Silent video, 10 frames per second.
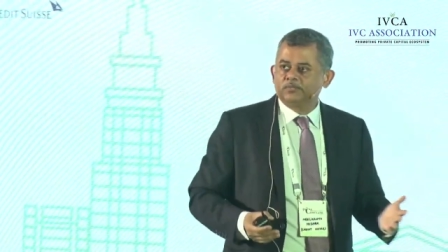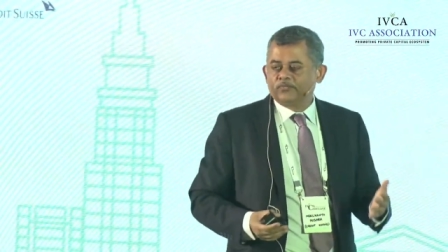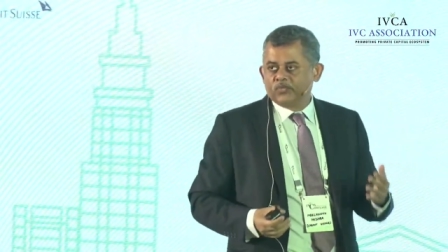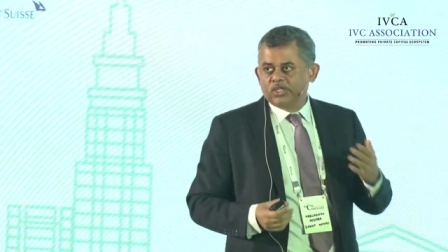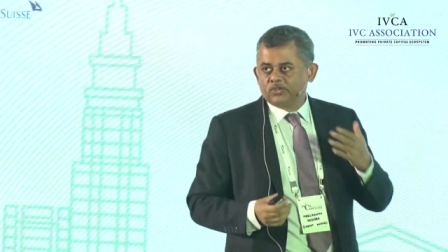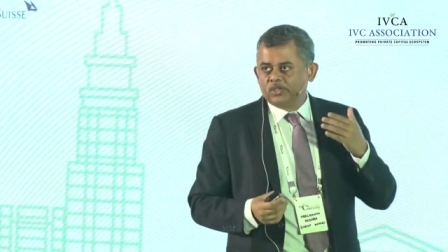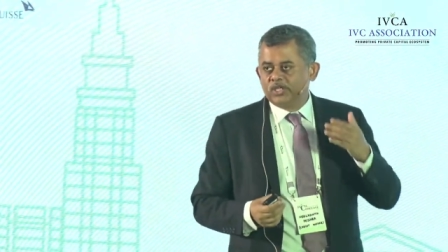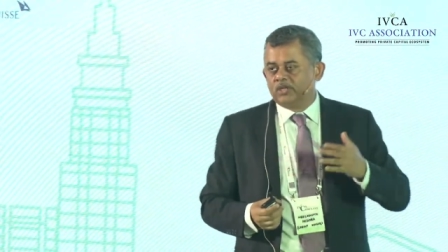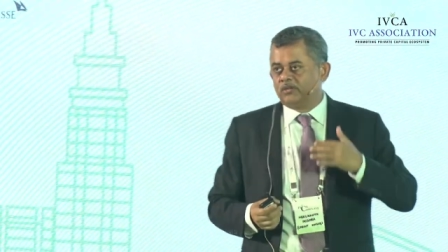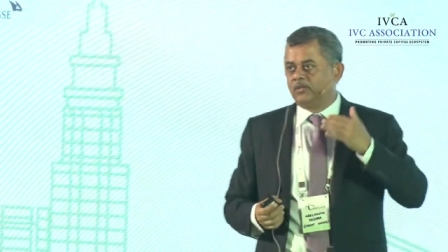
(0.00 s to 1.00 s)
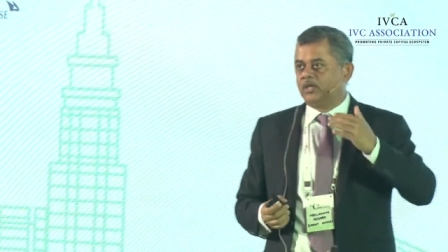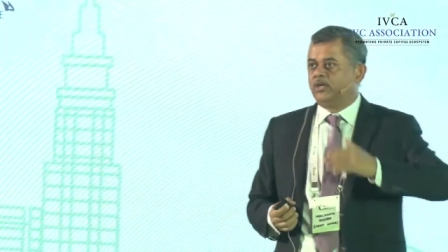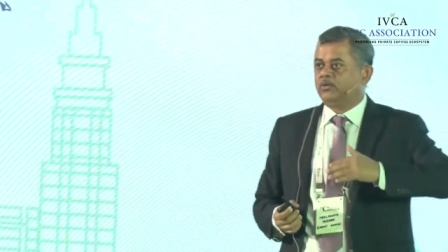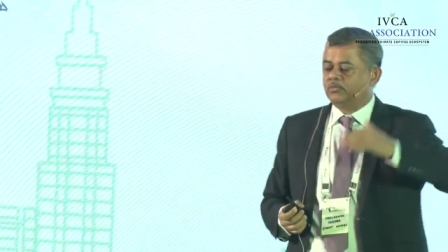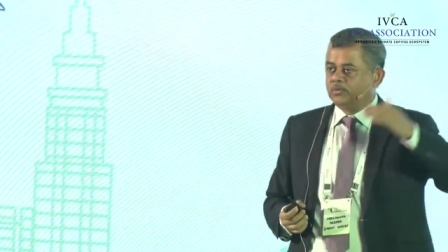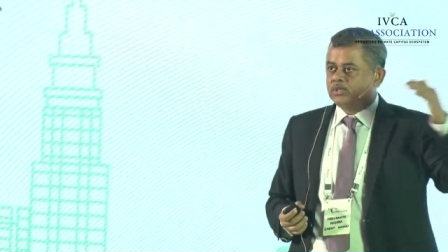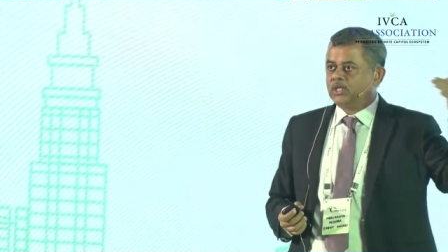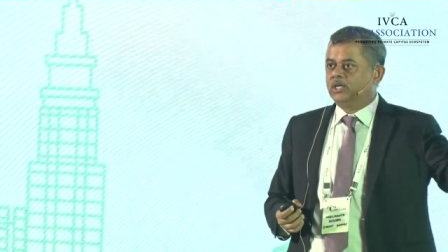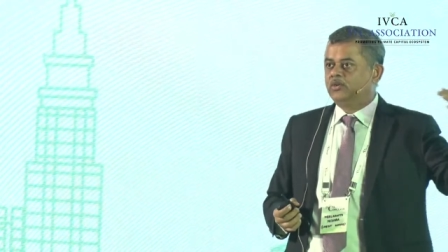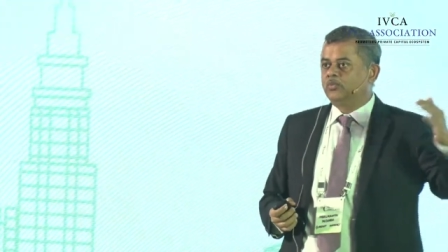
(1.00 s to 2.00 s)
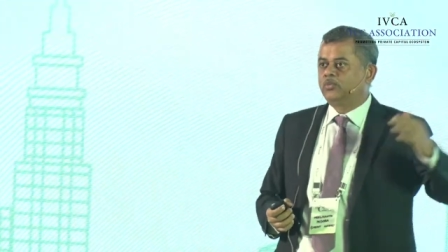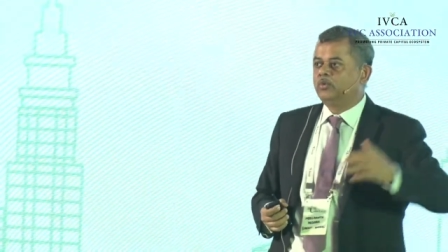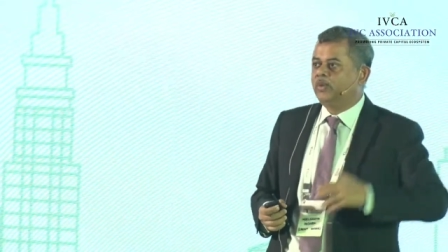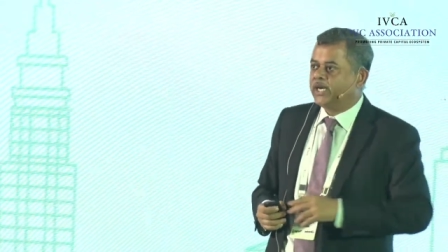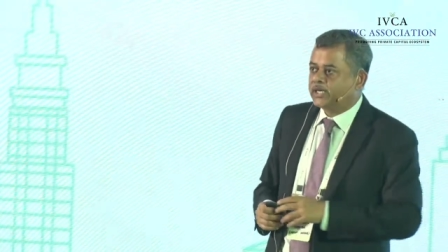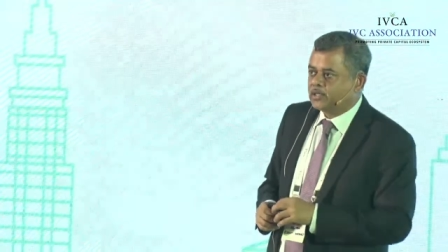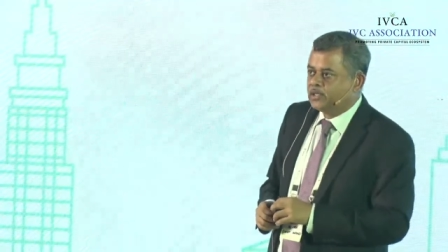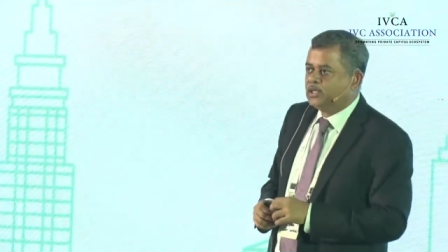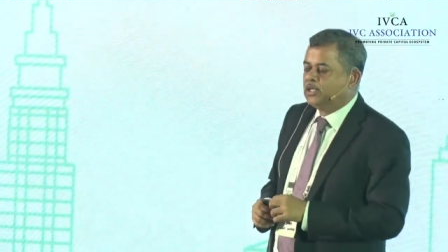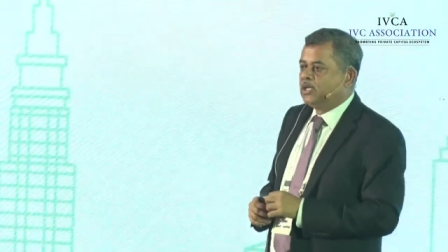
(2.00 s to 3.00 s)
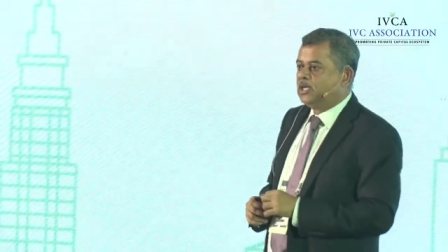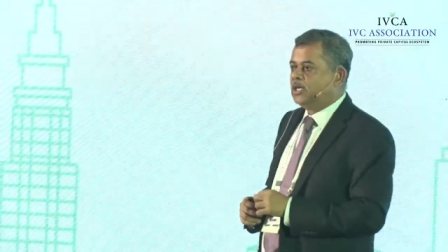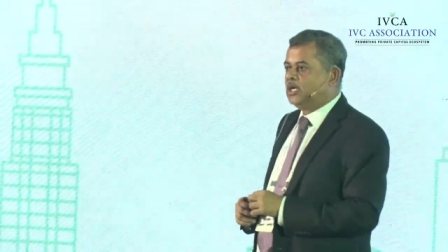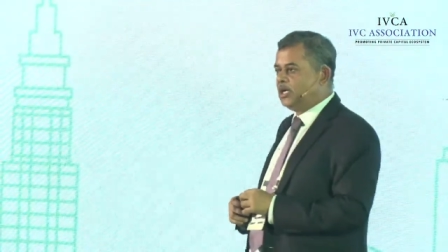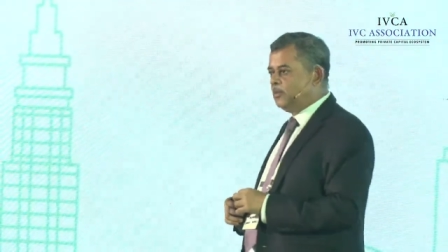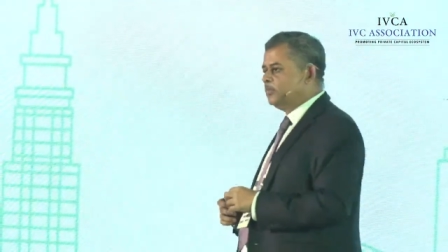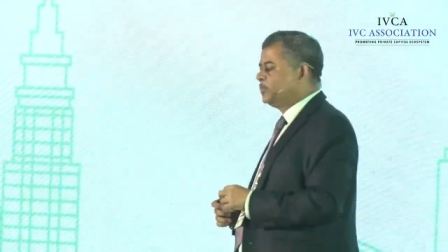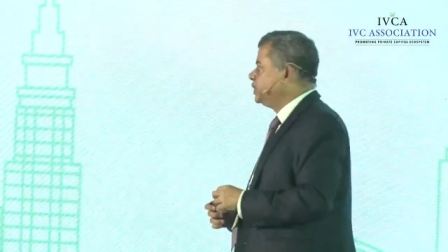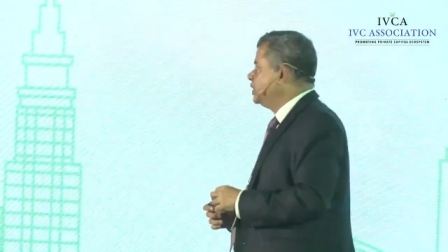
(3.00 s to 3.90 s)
gray bars, right? So this is the distance from the 52-week high. So